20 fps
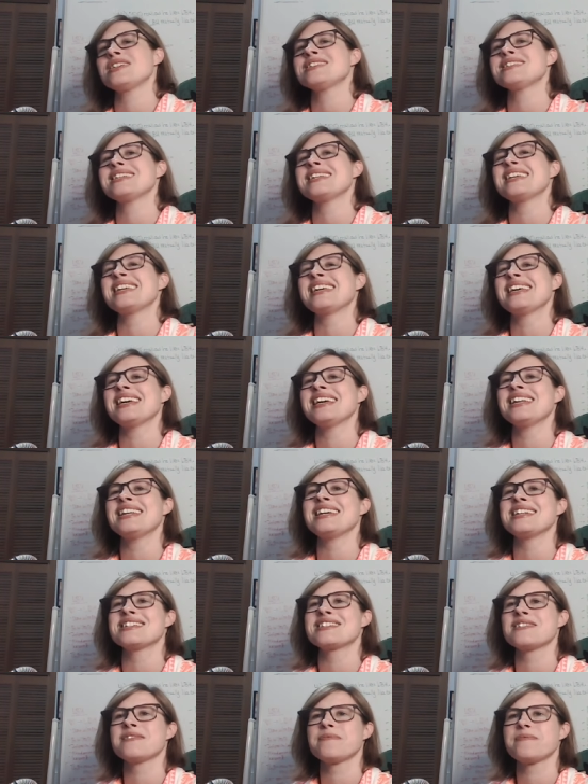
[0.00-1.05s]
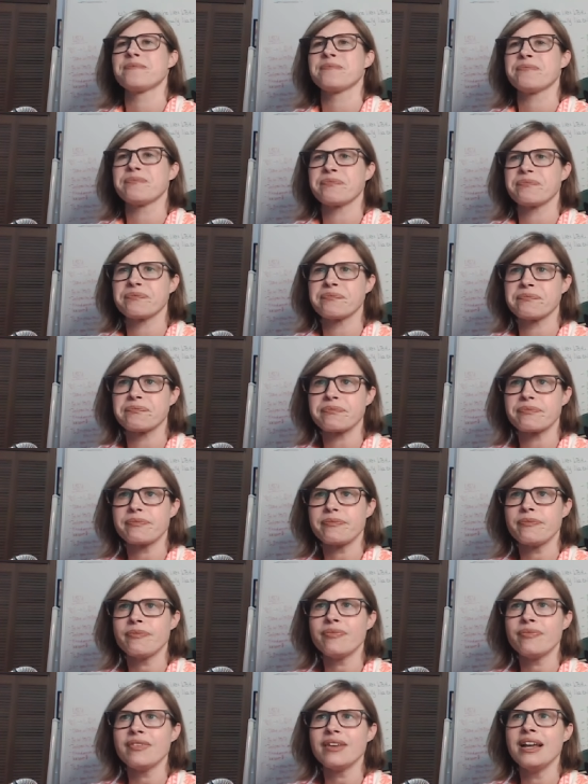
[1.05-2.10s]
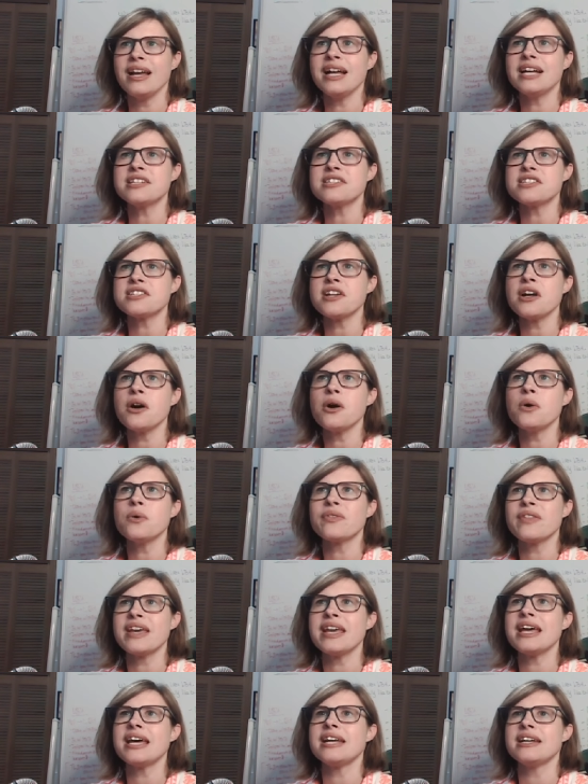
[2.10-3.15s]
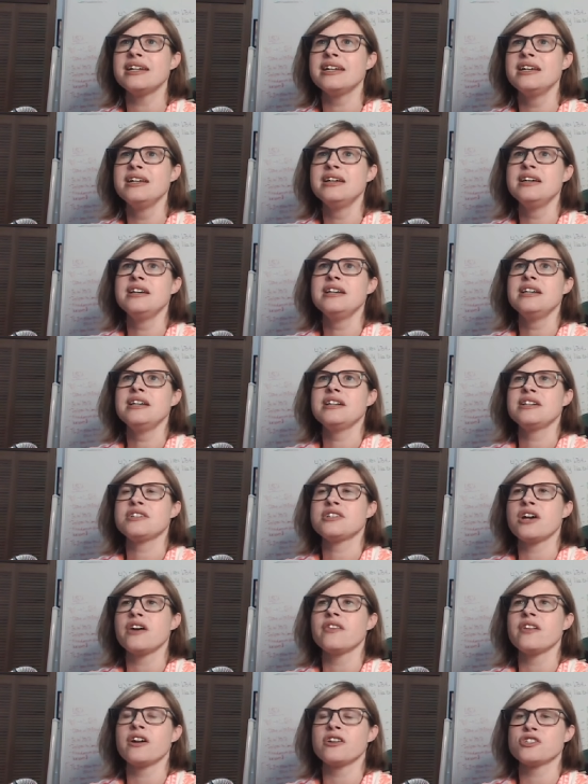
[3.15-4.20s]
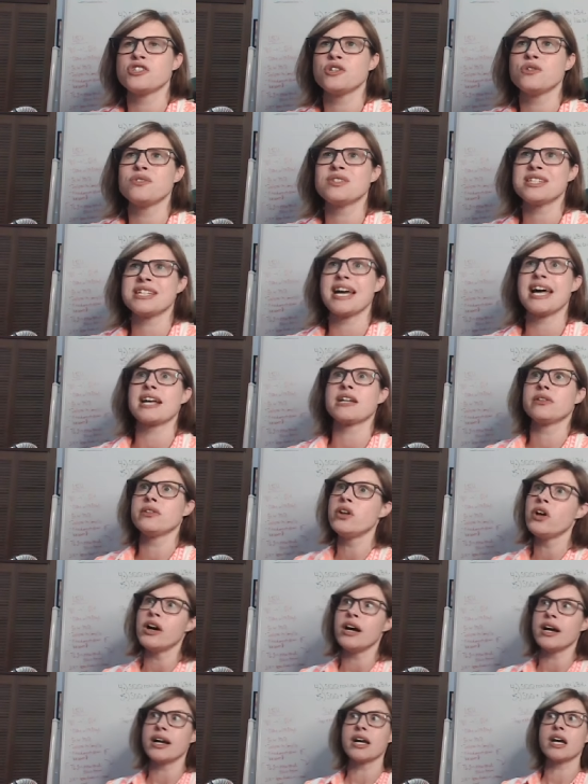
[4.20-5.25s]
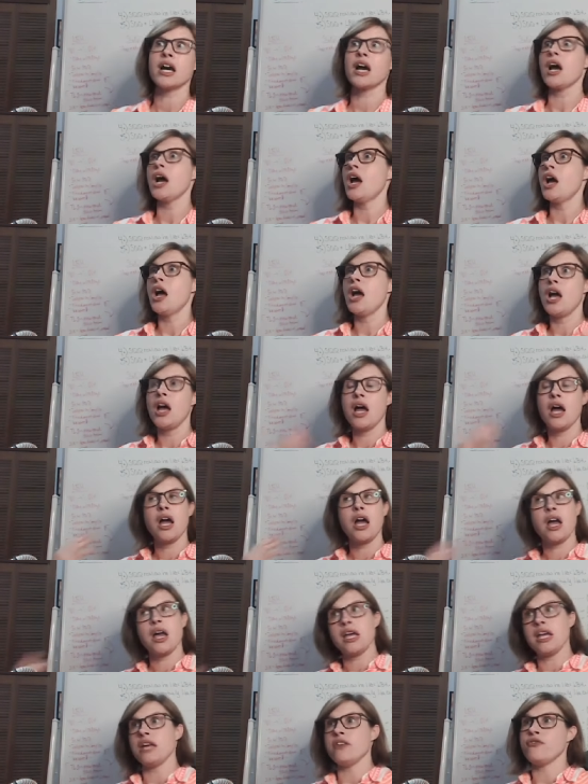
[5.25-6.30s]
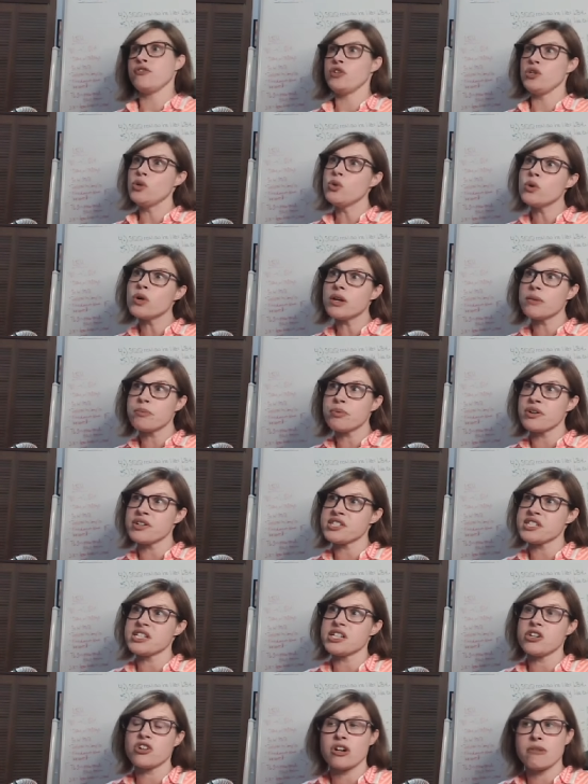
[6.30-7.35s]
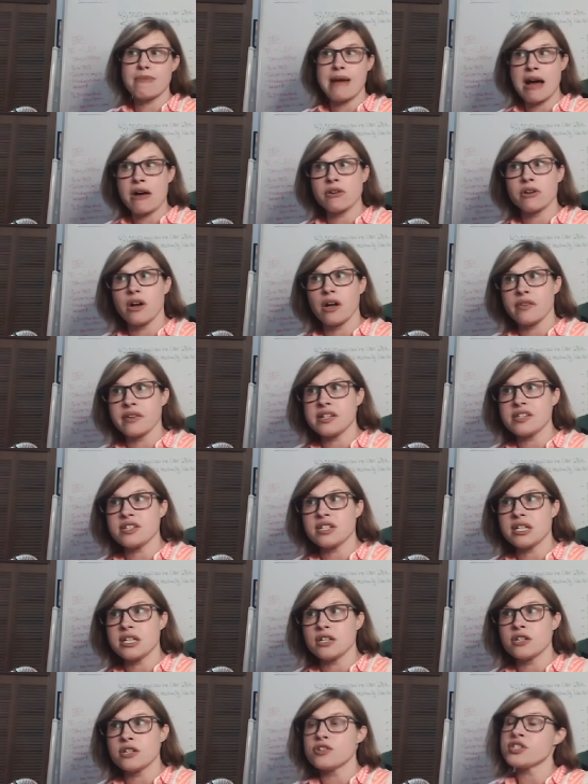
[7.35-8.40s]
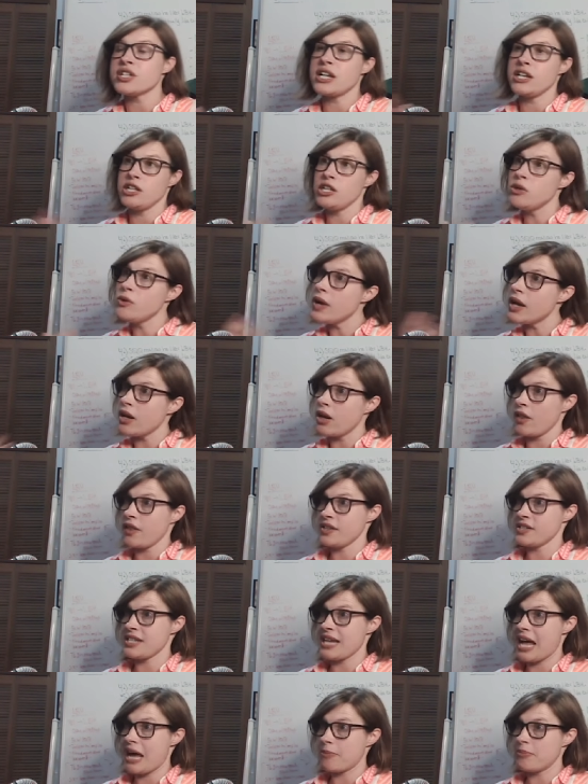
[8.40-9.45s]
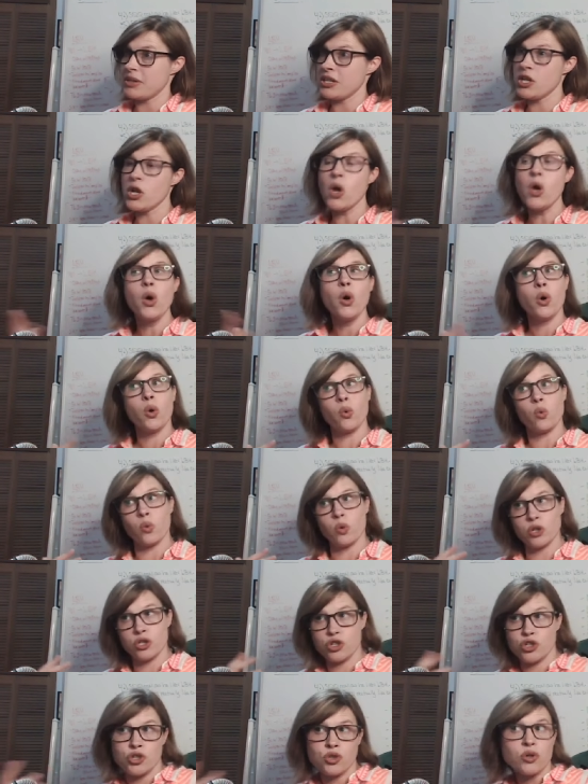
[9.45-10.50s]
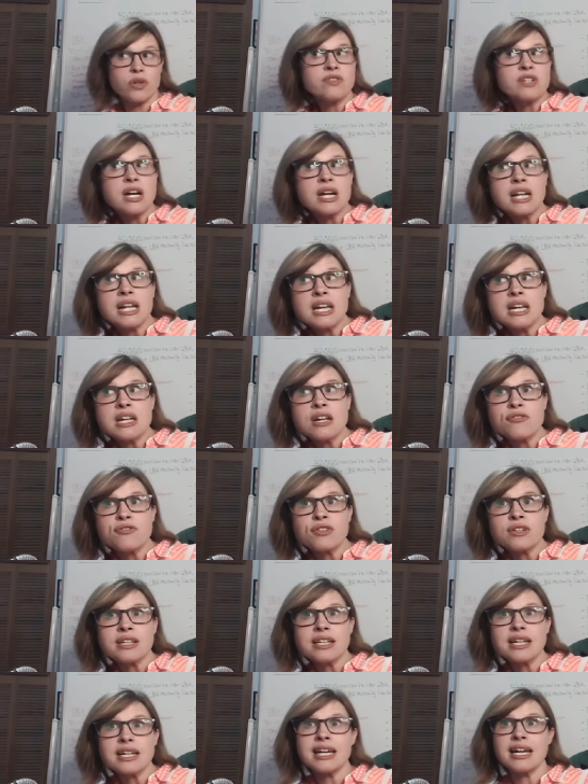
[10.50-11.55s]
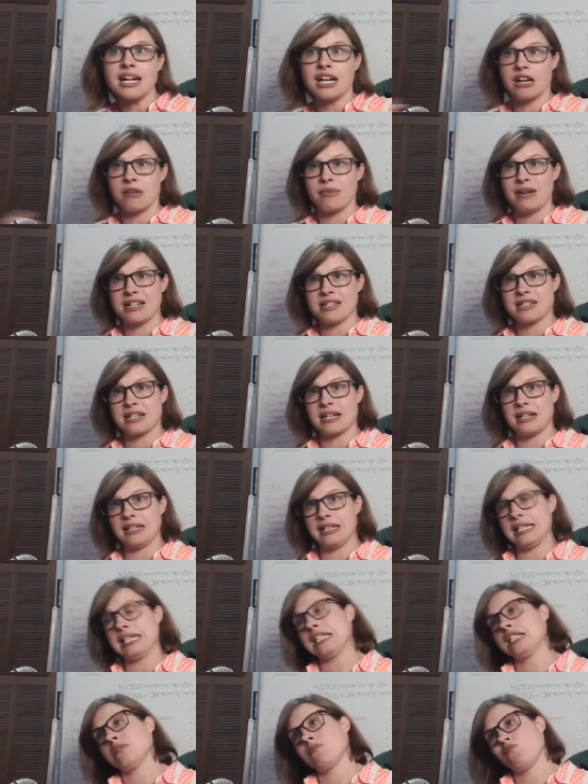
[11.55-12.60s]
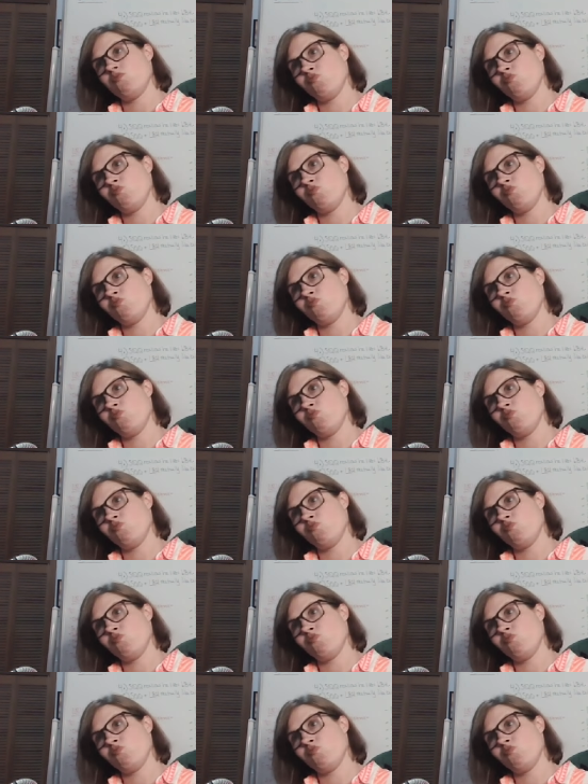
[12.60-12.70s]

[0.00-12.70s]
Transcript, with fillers: doesn't get it." And so then Tianlang Jun's like, "Look, if you were imprisoned under a mountain all these years and you had all this happen, would you have done any differently?" And everybody's kind of like,